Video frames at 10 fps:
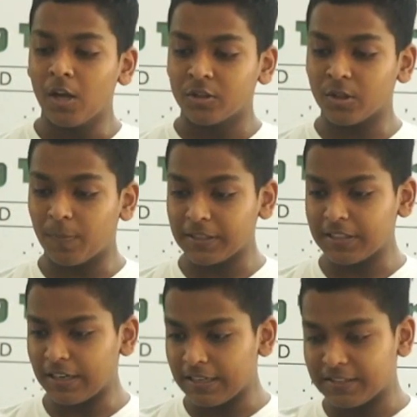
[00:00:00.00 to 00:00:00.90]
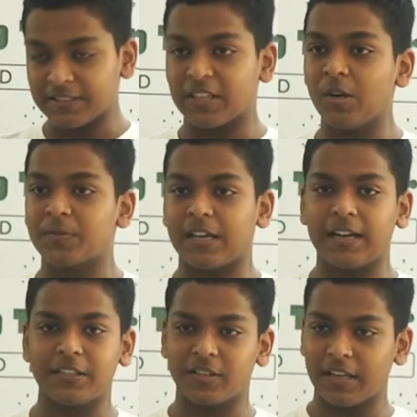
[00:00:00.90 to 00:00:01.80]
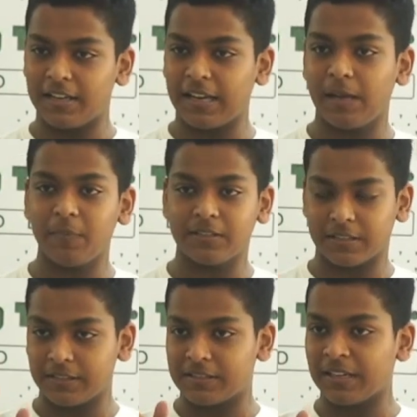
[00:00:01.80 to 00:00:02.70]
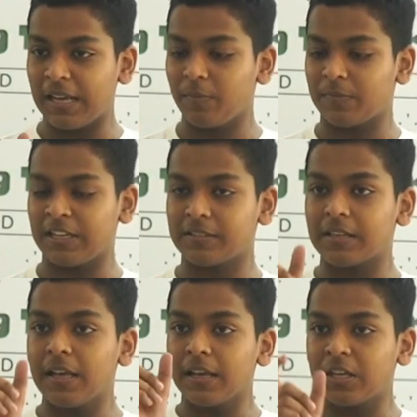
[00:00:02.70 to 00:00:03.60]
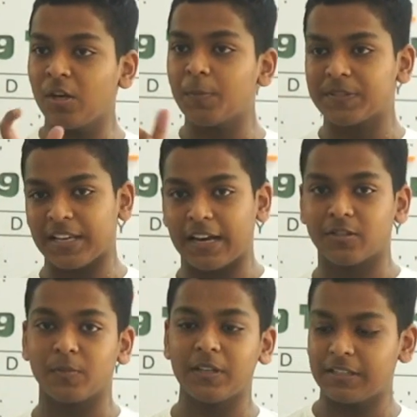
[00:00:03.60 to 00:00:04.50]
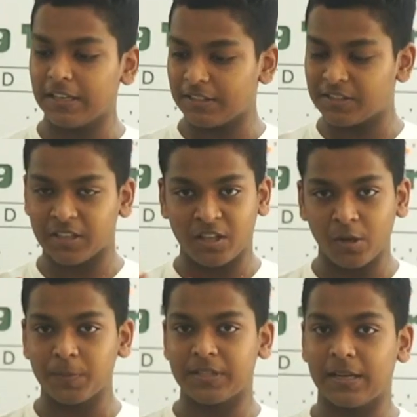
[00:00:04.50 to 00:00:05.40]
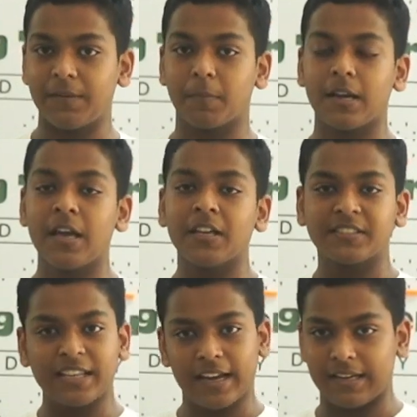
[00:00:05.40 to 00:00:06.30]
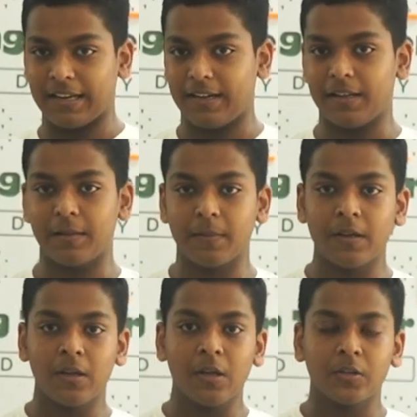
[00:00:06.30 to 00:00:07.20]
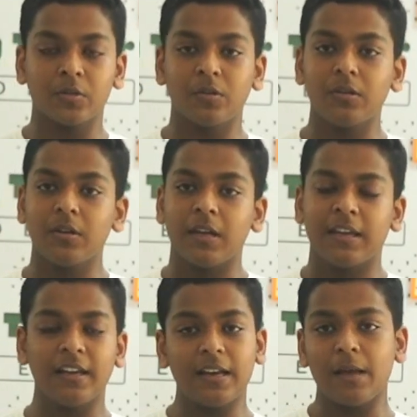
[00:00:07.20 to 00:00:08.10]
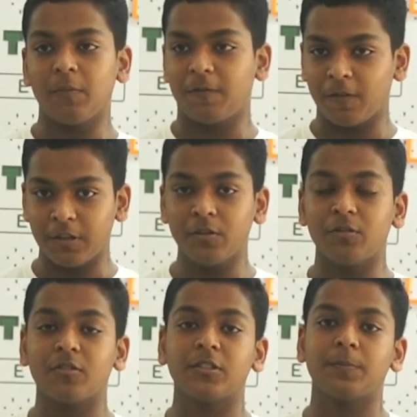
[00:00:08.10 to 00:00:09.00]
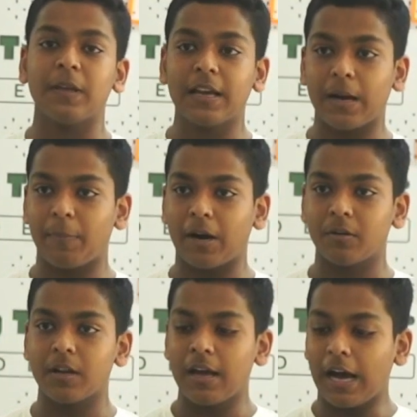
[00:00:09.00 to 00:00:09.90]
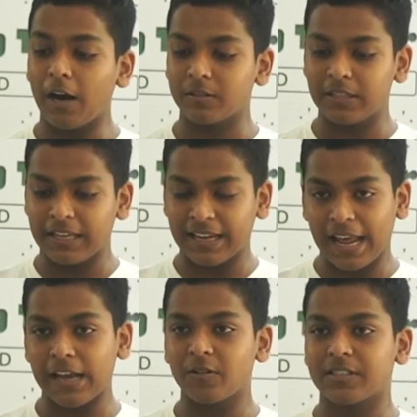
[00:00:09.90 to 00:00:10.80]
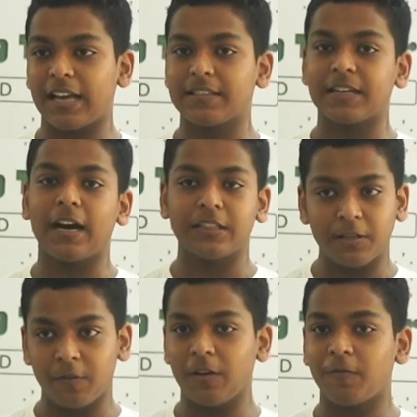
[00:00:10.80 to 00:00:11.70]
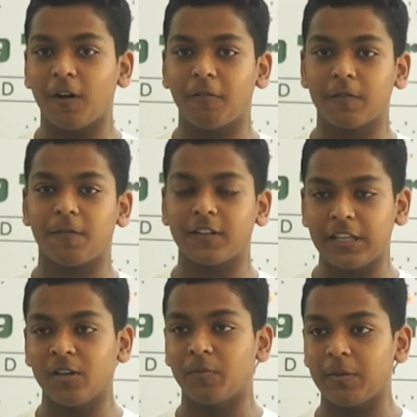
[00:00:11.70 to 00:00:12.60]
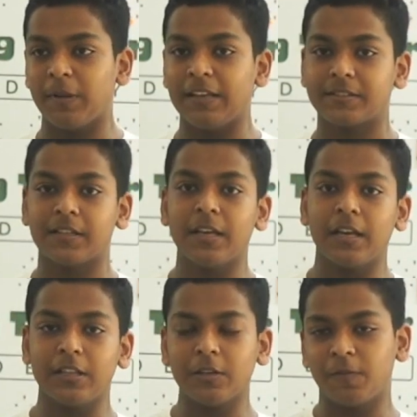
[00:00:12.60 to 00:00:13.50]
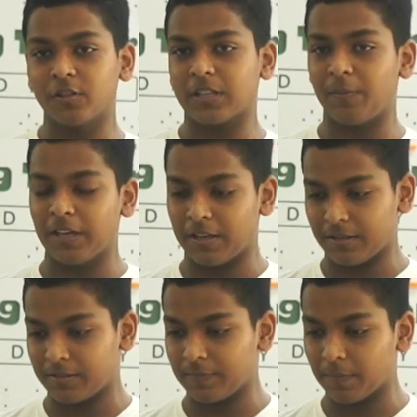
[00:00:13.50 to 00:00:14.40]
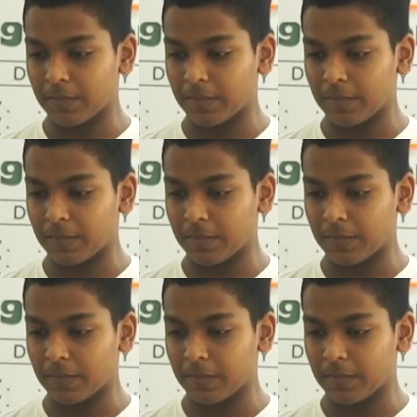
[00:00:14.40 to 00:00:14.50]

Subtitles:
So basically this CubeSat, as you can name it's named is CubeSat. So basically it's a CubeSat satellite. So here I am before you to speak about how the nanosats are the way forward for the human beings in the forthcoming years.